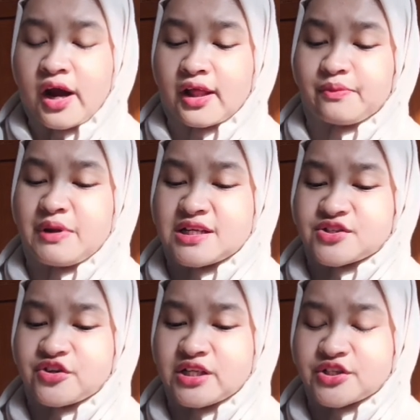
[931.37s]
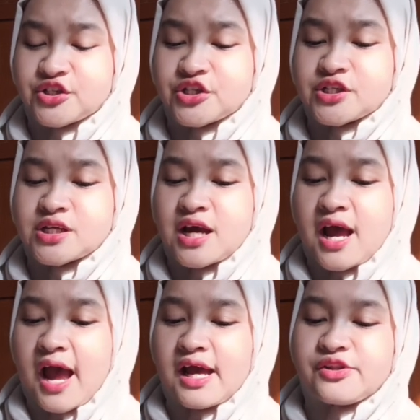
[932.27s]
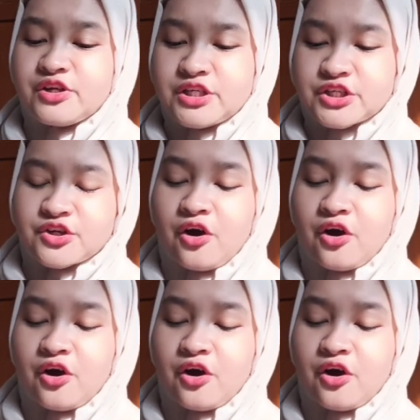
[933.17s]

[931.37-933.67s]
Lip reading: administrators, and teachers